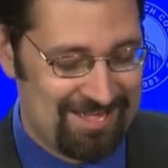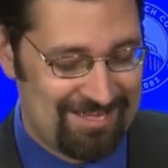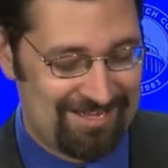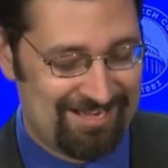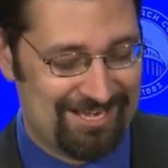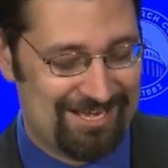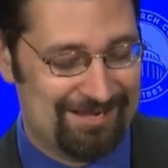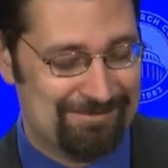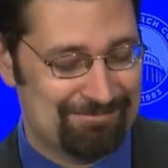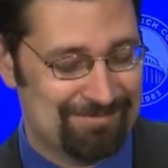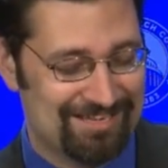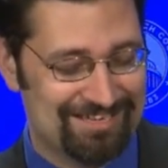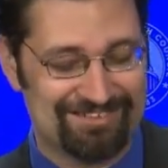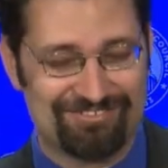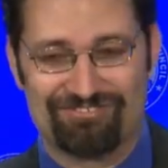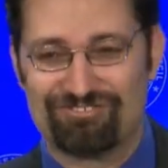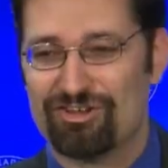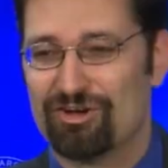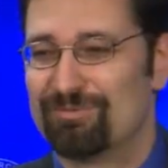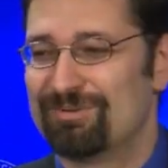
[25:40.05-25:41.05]
And
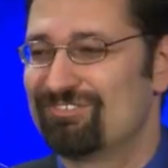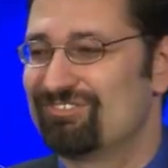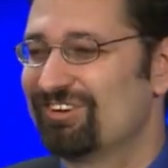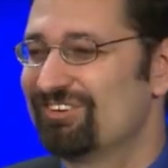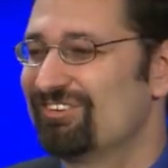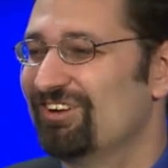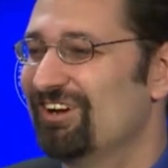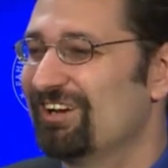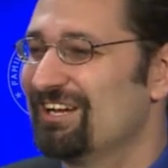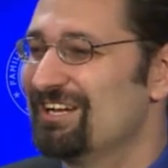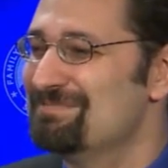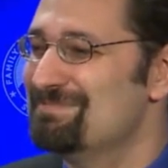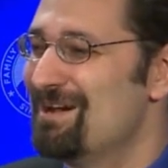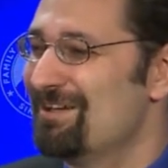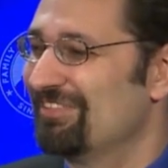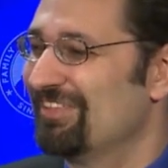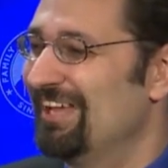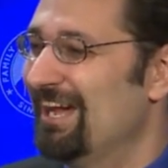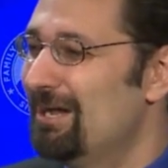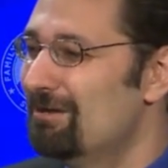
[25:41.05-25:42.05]
so we started talking about
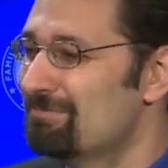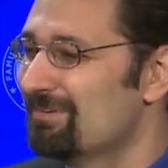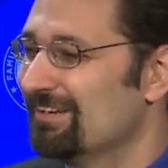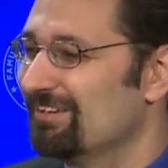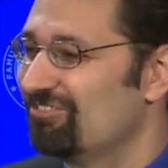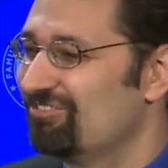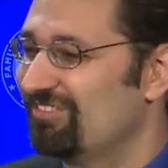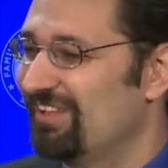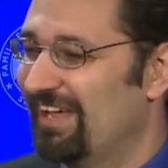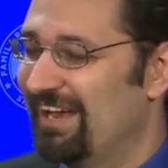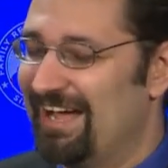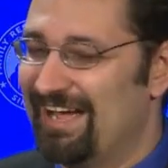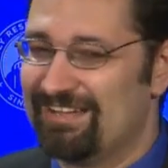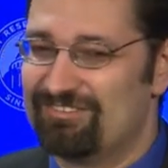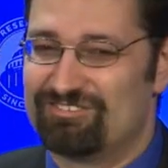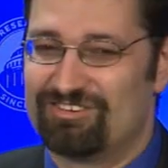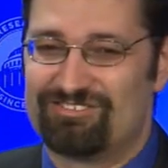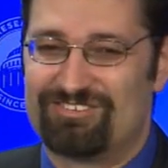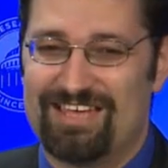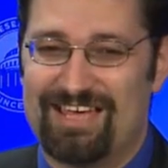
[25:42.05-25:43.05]
the outreach that I
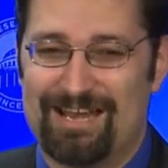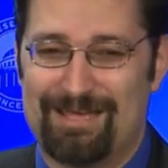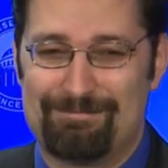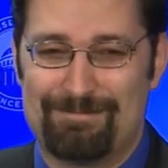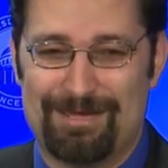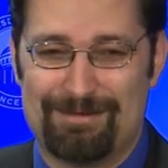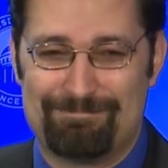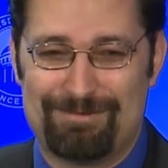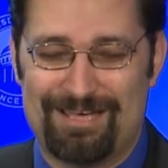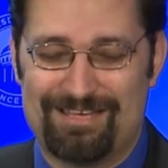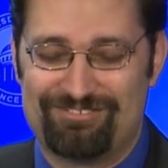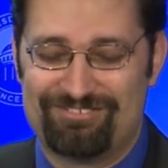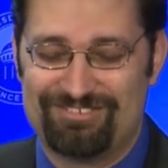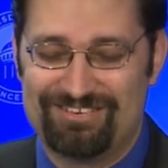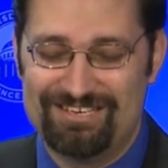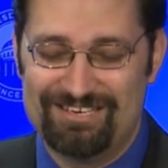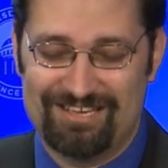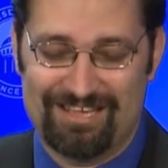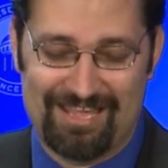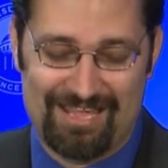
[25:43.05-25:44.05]
just had at
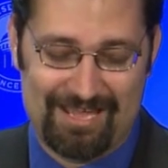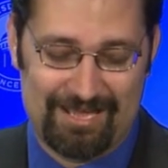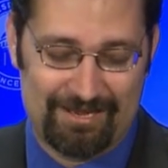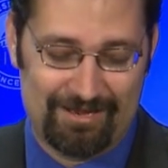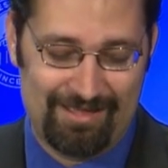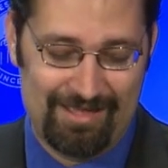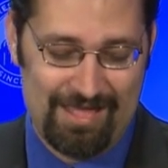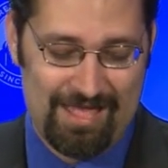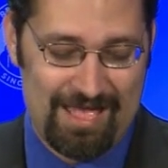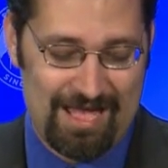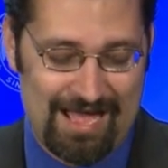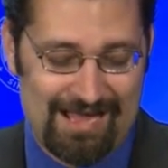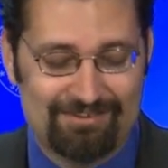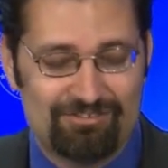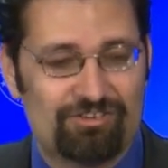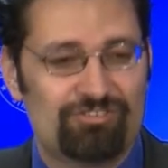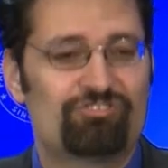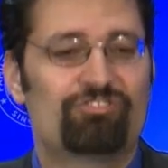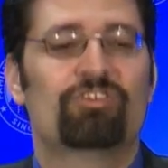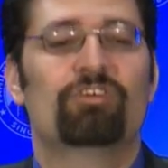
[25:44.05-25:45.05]
Pasadena. And I
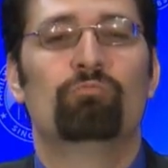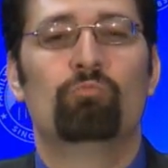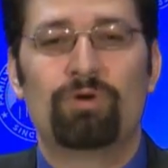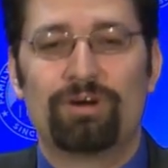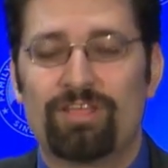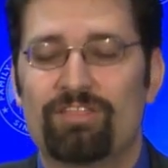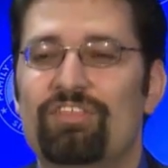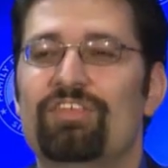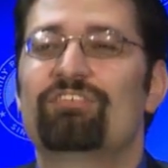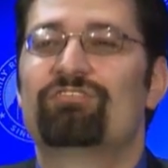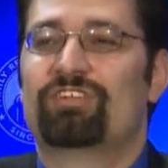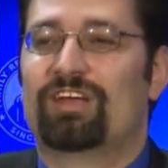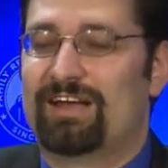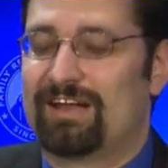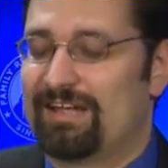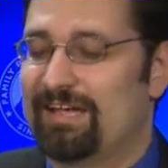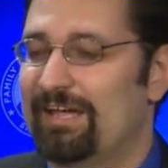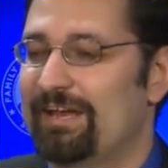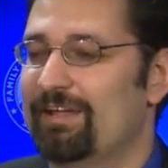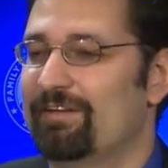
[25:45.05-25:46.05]
just, one of the things that I
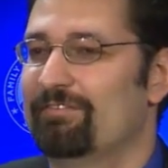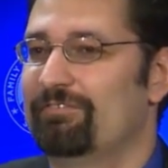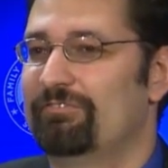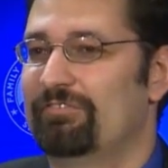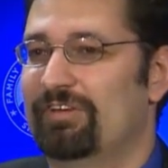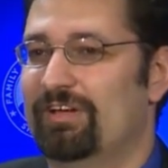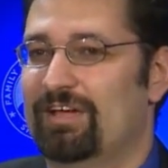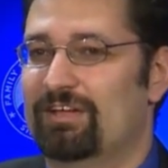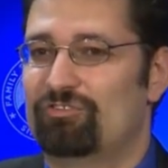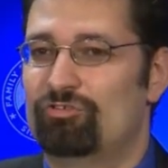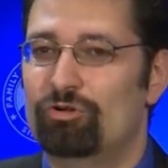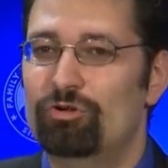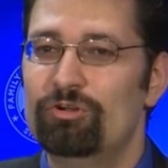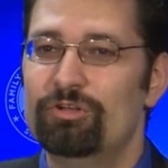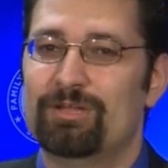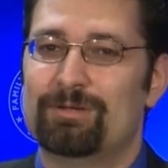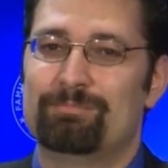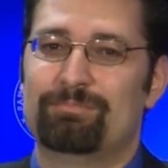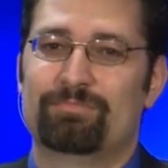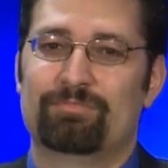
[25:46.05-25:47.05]
kind of told
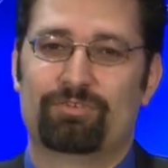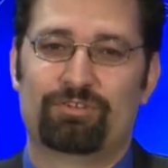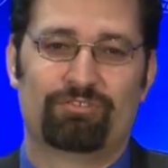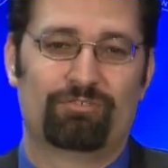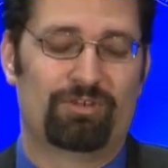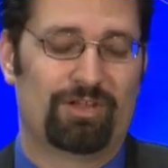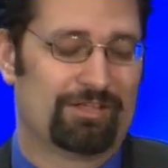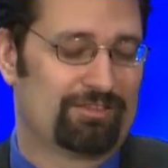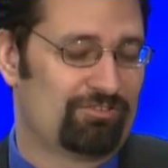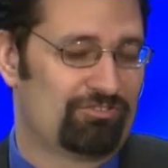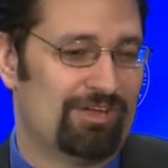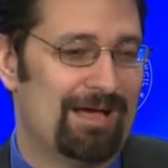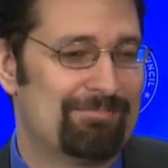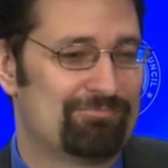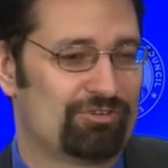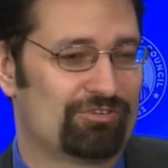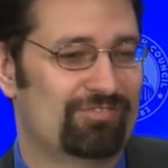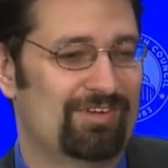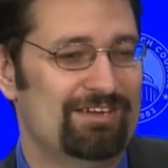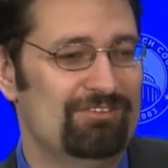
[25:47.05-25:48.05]
him, was, like, this
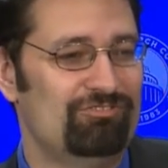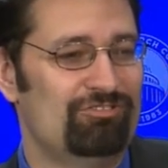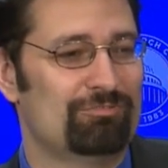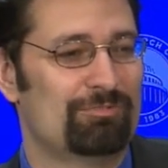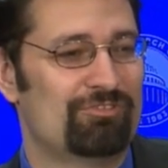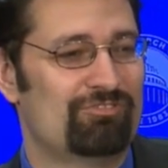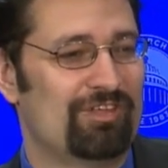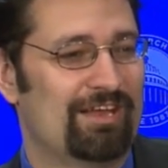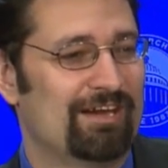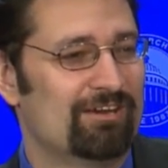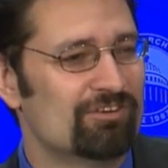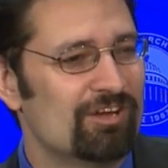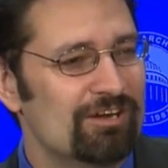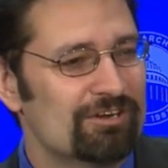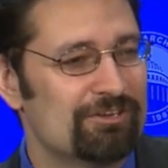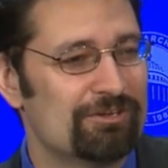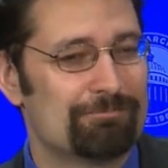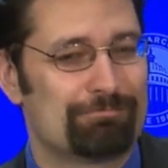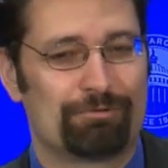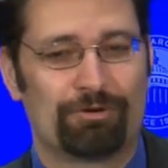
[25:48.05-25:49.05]
observation was that I talked
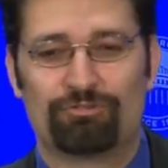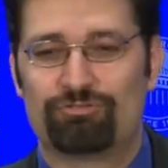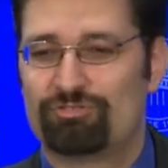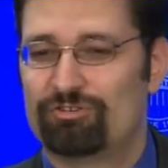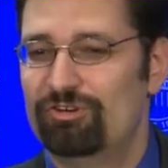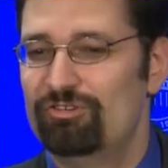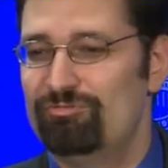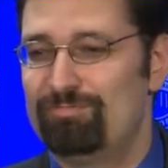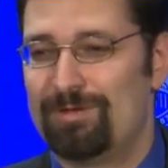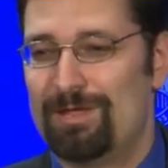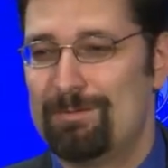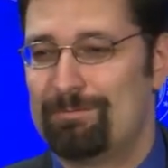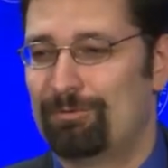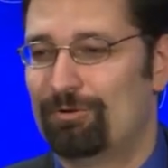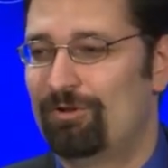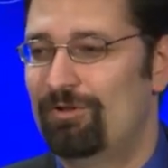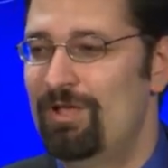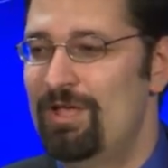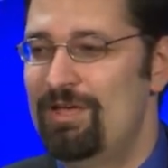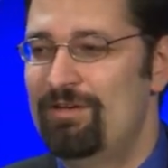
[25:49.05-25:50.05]
to pro-choice
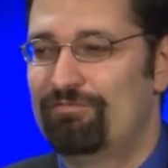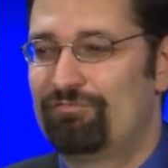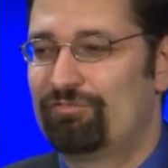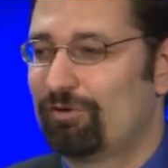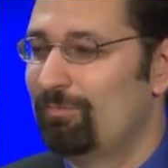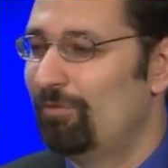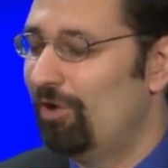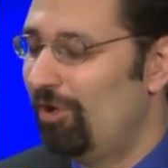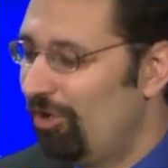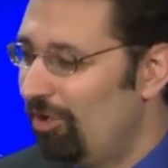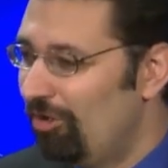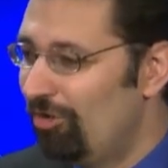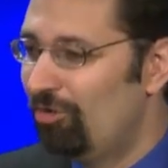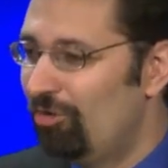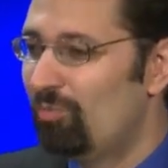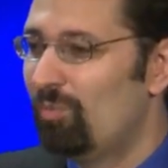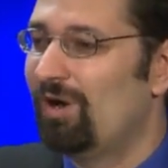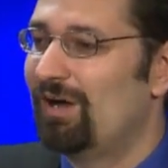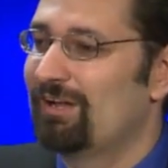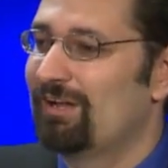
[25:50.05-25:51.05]
people from all
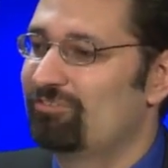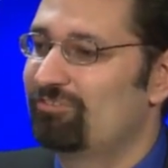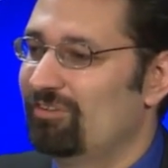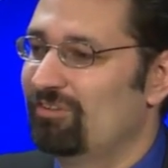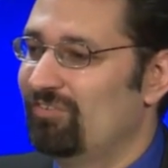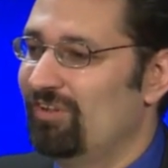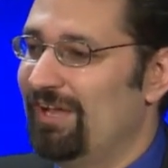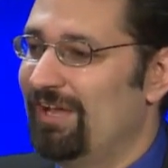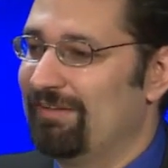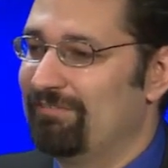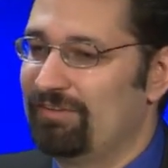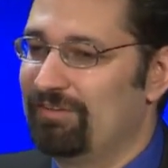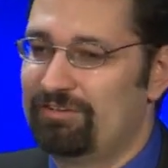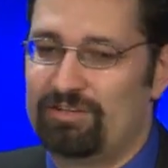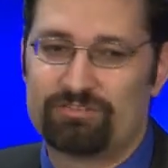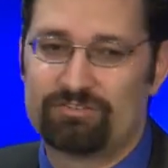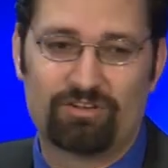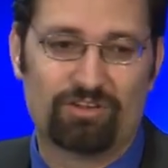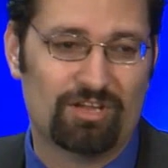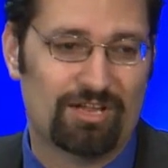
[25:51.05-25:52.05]
walks of life. I
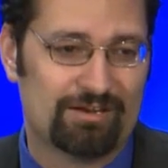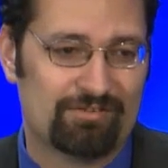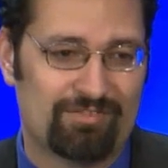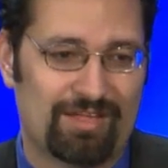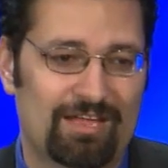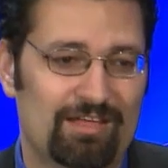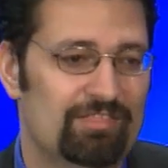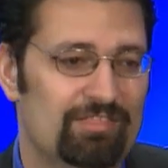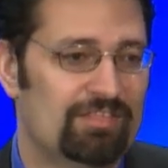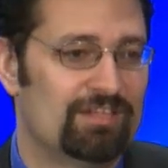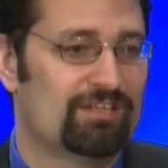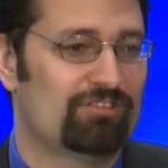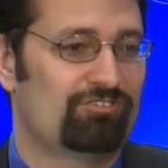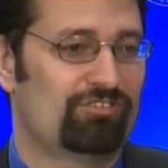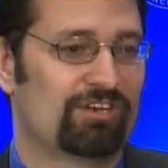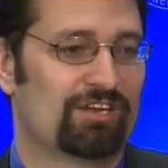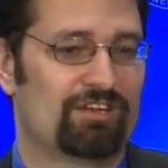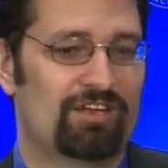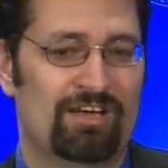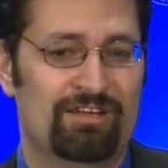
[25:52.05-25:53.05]
talked to a lot of atheists and
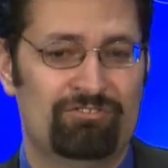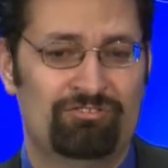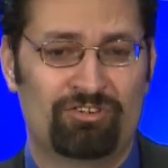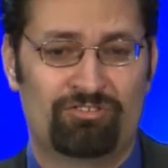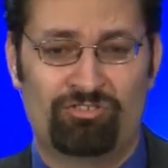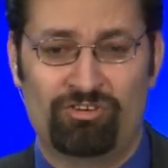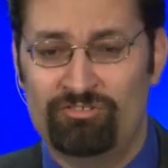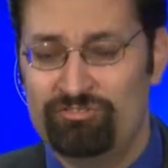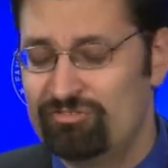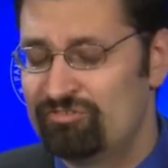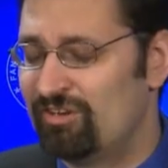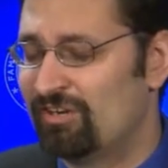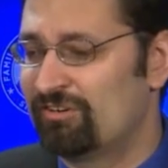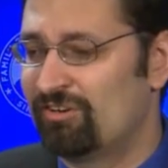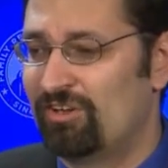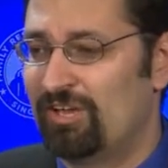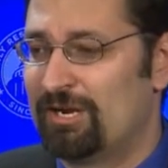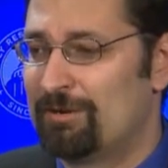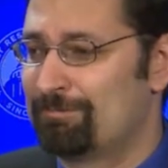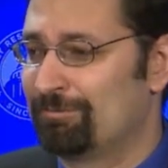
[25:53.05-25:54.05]
agnostics. I also talked to a
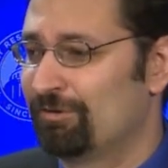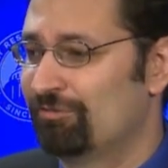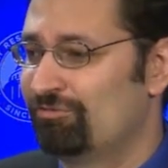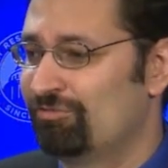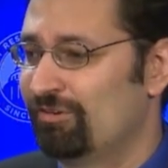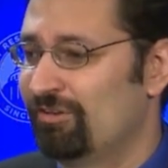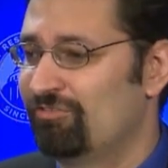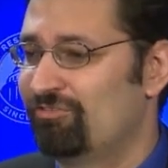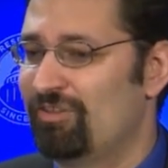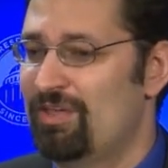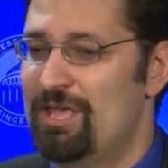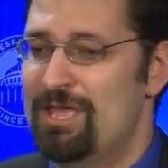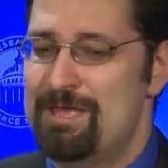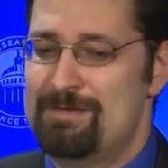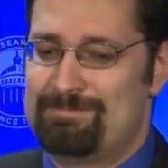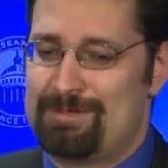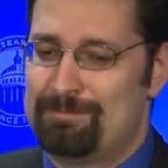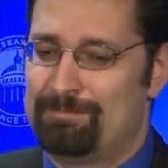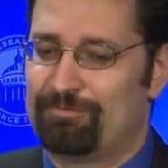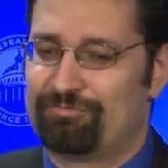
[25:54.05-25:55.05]
lot of pro-choice
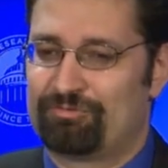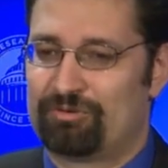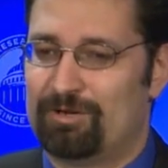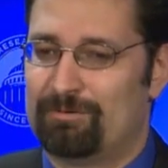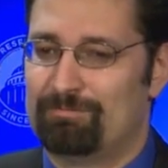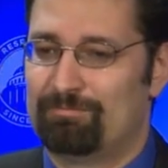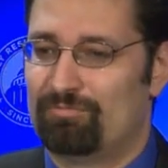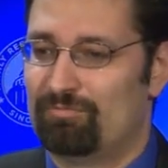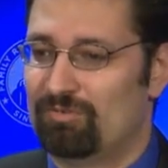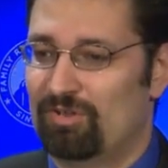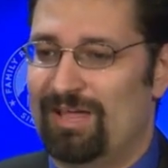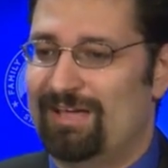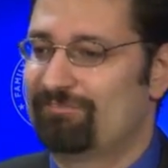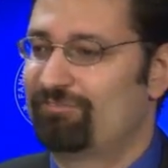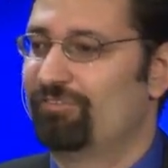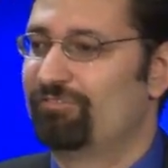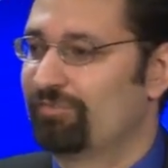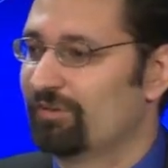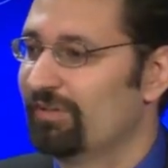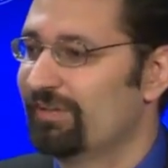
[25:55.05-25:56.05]
people from lots
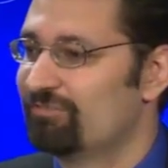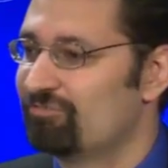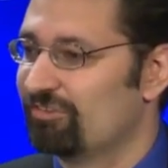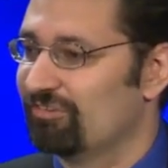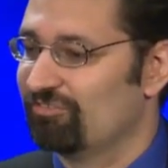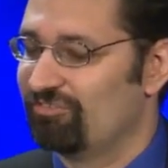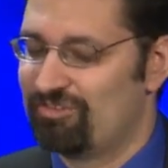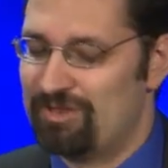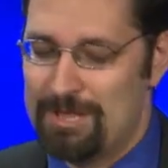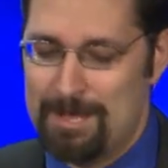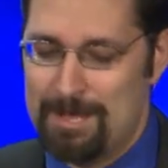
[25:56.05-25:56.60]
of religions.